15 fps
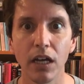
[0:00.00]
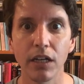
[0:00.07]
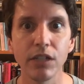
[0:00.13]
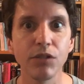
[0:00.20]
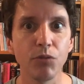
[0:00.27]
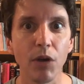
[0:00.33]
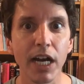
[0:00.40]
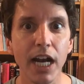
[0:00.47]

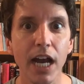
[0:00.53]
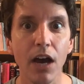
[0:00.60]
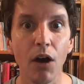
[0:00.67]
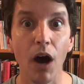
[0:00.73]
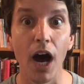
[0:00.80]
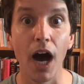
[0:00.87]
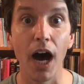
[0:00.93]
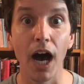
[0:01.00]
Because right
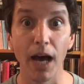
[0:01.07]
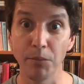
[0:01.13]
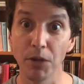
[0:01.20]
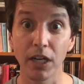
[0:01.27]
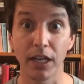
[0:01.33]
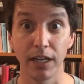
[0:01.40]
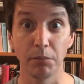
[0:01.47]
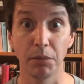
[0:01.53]
now I'm
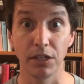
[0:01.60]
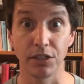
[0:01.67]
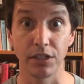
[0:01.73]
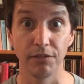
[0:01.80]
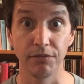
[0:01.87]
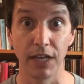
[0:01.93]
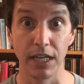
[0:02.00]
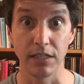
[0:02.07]
not getting punched
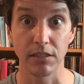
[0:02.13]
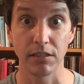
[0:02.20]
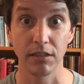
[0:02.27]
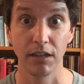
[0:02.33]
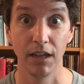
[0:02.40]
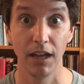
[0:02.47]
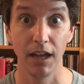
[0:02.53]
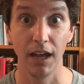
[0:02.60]
in the face.
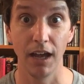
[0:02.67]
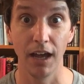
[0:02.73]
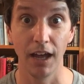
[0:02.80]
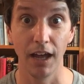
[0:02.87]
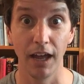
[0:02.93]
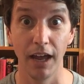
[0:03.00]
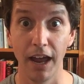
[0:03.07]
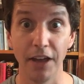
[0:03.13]

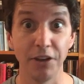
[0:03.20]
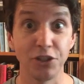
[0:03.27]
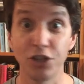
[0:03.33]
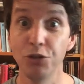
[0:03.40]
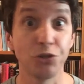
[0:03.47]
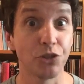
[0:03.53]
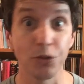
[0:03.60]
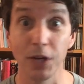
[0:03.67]
And
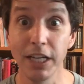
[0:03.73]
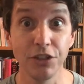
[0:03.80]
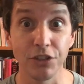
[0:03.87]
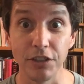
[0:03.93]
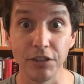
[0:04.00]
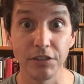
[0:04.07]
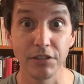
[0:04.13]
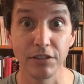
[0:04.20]
two
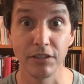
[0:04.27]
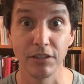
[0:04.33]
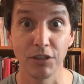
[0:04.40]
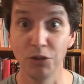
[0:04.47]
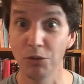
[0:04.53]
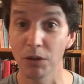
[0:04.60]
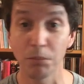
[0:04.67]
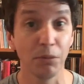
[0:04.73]
strangers
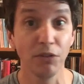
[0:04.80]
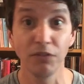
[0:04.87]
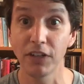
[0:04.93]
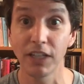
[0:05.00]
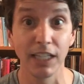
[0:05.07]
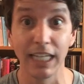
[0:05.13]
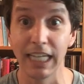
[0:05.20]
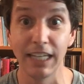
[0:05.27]
who are
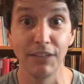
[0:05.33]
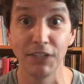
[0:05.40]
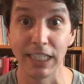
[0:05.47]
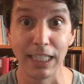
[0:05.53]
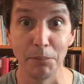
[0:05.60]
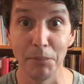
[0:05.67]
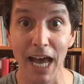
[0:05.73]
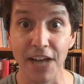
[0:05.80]
perfectly
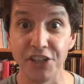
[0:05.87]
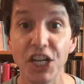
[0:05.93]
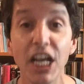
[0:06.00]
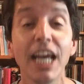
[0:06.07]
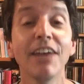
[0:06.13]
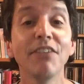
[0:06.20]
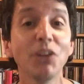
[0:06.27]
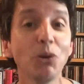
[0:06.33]
evenly matched.
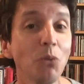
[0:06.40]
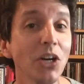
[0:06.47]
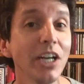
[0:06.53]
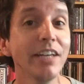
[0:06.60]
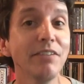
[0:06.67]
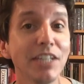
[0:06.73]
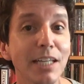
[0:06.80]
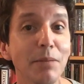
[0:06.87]
If they
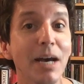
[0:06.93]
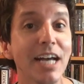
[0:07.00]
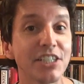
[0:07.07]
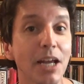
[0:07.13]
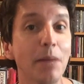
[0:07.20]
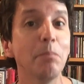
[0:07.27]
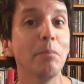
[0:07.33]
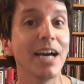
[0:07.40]
weren't evenly
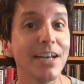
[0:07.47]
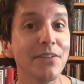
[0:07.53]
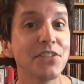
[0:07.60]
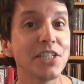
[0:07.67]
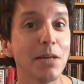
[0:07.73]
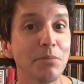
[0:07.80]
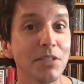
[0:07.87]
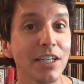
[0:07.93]
matched, I might have
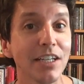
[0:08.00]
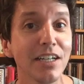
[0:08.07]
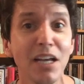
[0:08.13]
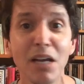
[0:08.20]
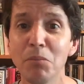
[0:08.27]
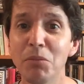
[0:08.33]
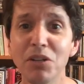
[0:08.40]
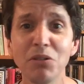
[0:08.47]
stepped in,
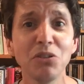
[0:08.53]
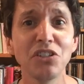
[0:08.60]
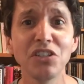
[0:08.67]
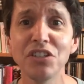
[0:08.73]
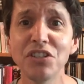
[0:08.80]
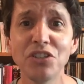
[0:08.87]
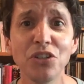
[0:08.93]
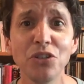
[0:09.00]
but it was
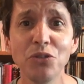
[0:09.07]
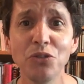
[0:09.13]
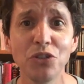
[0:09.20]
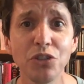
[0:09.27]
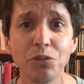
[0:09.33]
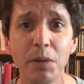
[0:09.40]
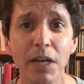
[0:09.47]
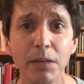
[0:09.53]
just two
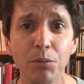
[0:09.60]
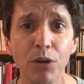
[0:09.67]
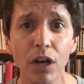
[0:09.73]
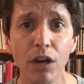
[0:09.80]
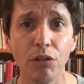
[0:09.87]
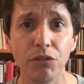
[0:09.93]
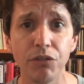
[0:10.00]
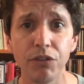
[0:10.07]
douchebag
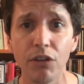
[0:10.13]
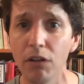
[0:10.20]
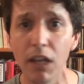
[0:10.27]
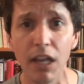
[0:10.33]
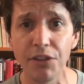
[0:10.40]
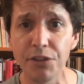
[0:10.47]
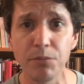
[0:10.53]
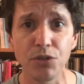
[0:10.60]
bros, so
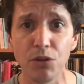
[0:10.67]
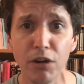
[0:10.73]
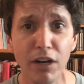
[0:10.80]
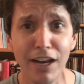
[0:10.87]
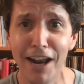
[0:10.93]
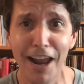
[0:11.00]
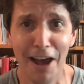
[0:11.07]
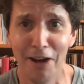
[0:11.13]
let them sort
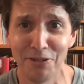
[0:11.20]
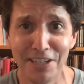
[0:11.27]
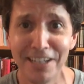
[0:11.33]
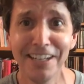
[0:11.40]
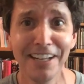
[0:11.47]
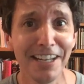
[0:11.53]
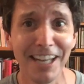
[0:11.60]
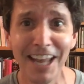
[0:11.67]
it out.
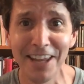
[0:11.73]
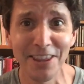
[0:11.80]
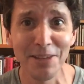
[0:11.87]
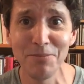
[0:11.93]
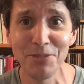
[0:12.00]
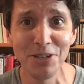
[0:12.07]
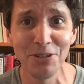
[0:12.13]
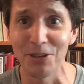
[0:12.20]
Let
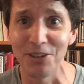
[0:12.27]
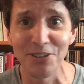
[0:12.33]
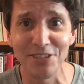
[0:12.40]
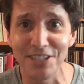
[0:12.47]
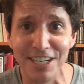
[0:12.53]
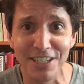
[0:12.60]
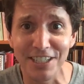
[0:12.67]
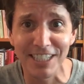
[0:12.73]
them do it. They're
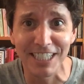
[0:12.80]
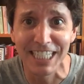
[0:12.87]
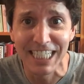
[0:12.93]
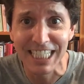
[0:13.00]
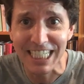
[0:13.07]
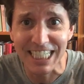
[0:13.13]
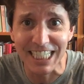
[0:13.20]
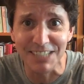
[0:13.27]
essentially,
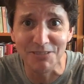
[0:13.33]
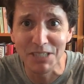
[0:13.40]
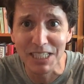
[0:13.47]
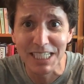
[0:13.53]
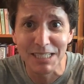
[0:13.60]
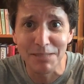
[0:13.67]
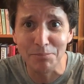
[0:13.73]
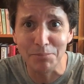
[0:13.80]
you know,
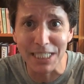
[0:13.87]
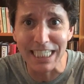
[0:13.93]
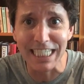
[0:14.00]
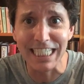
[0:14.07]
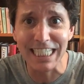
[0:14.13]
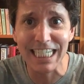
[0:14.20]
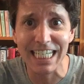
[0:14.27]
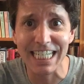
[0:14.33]

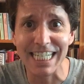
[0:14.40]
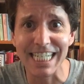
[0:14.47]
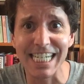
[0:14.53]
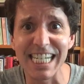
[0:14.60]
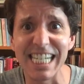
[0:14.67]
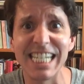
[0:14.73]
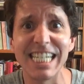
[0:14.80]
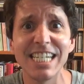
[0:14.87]
butting heads
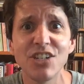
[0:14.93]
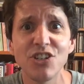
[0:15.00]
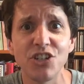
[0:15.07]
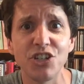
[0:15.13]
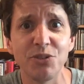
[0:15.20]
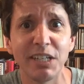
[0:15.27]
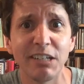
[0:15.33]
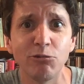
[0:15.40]
like deer
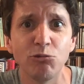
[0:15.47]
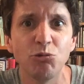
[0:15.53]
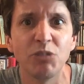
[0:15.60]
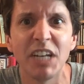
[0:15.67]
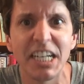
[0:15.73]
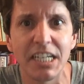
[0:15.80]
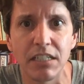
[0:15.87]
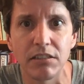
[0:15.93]
during
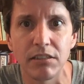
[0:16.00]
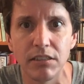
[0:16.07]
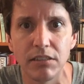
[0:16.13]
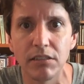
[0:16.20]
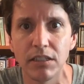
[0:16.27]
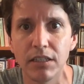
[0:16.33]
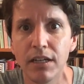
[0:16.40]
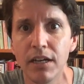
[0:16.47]
rutting
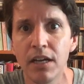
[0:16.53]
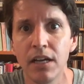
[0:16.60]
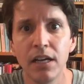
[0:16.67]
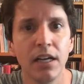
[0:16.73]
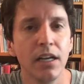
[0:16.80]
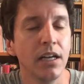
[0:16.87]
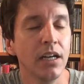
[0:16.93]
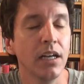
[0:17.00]
season.
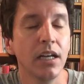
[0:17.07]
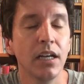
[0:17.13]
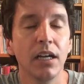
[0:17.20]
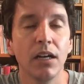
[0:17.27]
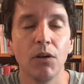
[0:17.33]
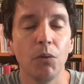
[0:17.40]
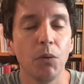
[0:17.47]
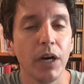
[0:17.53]

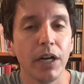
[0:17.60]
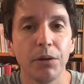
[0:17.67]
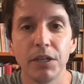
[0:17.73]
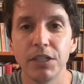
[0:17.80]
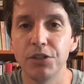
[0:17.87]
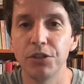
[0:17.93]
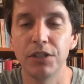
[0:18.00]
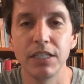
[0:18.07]
Why do
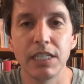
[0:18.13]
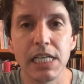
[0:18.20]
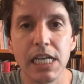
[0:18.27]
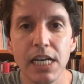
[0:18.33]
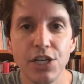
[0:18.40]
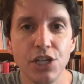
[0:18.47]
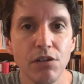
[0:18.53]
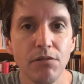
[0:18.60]
I do these
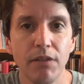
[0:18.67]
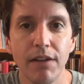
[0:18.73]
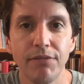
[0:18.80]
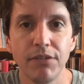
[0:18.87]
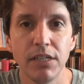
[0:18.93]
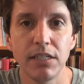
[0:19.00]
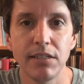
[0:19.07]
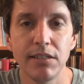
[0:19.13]
nature
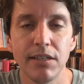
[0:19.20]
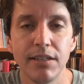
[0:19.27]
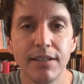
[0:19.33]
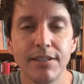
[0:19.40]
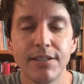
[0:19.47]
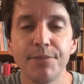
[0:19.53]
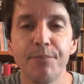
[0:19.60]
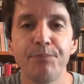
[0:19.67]

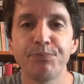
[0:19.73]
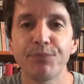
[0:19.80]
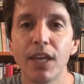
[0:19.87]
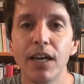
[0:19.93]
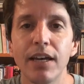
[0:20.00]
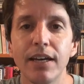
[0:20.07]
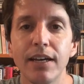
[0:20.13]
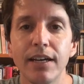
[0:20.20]
references?
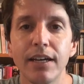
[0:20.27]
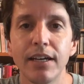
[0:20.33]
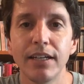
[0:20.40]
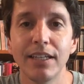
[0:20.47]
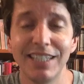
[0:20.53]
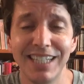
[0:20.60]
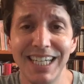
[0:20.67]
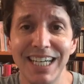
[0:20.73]

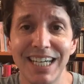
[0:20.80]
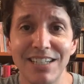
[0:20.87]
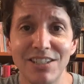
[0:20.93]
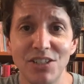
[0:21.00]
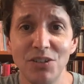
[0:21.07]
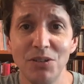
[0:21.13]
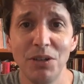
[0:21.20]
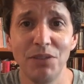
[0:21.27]
Yeah,
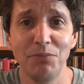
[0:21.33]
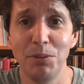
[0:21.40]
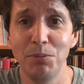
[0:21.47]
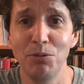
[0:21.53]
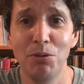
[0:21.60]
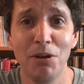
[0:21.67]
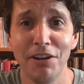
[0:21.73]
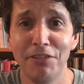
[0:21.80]
so if
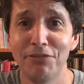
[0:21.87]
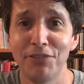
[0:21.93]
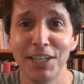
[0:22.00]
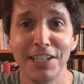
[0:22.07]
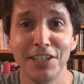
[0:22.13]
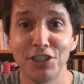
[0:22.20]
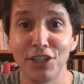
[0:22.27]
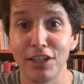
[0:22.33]
people want to
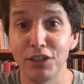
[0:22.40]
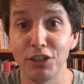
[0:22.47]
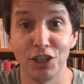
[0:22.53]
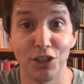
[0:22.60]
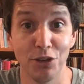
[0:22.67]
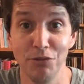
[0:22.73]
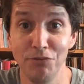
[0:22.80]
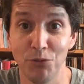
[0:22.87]
fight each other,
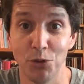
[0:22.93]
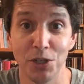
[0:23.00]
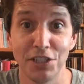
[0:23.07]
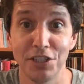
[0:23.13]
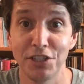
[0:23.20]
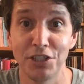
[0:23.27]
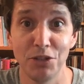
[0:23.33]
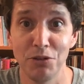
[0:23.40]
go for it.
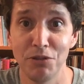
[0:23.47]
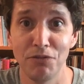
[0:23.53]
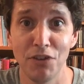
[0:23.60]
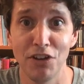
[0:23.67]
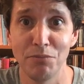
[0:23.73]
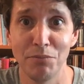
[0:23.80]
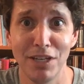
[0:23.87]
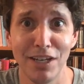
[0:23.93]
Just don't
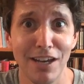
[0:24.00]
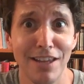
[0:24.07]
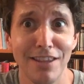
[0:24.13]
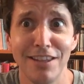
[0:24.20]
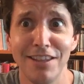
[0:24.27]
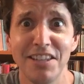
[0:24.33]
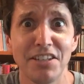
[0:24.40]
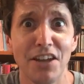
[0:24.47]
involve me. And
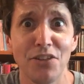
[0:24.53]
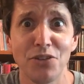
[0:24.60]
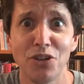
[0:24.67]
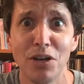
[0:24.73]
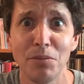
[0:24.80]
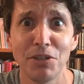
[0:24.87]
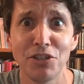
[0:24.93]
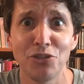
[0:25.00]
then this other
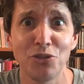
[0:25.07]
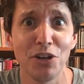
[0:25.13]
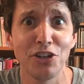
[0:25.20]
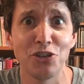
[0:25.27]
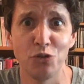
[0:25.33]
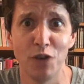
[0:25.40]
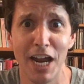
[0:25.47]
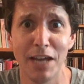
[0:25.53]
comic is trying to
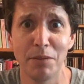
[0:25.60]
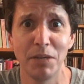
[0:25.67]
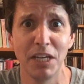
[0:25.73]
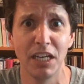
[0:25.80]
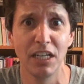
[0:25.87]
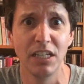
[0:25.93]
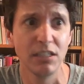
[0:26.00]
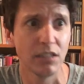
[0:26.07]
drag me in.